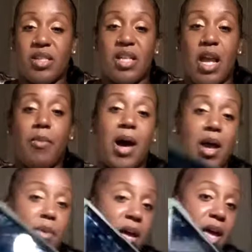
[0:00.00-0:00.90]
same
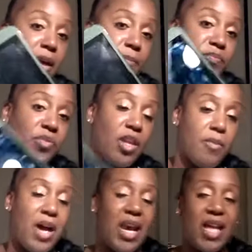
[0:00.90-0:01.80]
iPad.
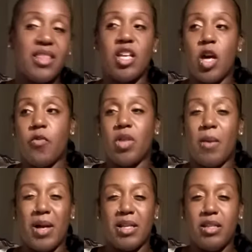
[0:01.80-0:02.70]
But I like the cover that
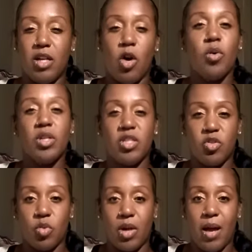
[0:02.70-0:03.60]
my older
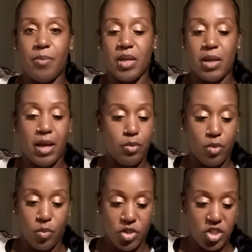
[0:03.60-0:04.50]
sister got because I don't know
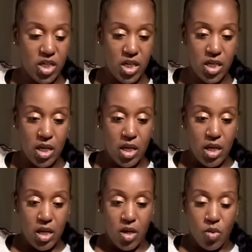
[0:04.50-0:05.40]
what
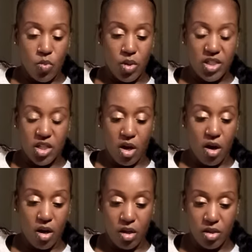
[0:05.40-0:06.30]
is it
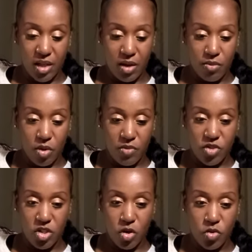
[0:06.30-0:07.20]
called? I don't know if
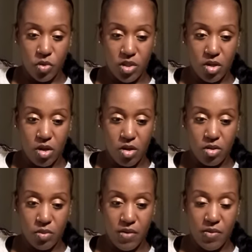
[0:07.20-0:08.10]
she knows what it's called
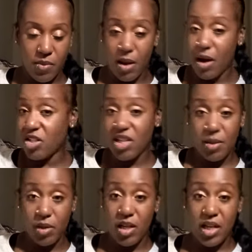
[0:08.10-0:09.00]
or whatever, but I just
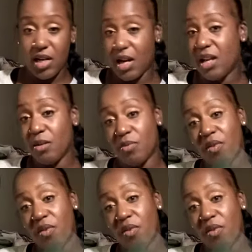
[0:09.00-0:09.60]
kept looking and I ended up